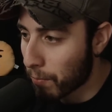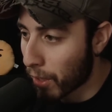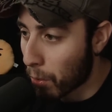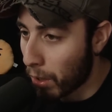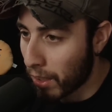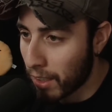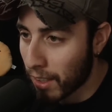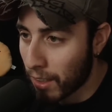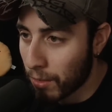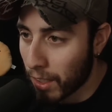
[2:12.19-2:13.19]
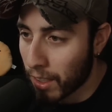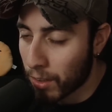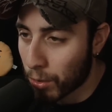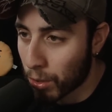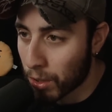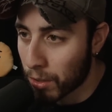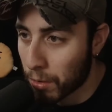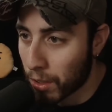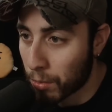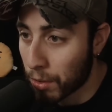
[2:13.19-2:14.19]
quality down and or
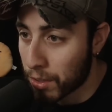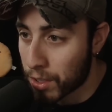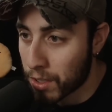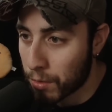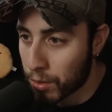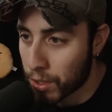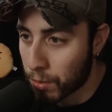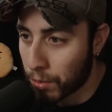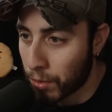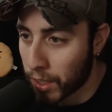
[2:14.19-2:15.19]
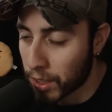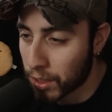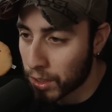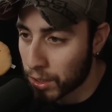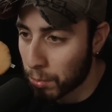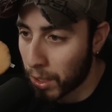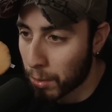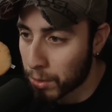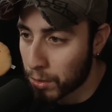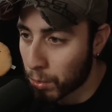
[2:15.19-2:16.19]
just refresh. Should be
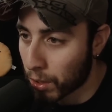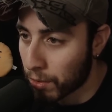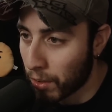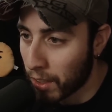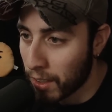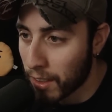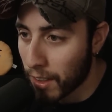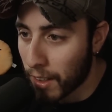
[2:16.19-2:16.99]
able to work fine.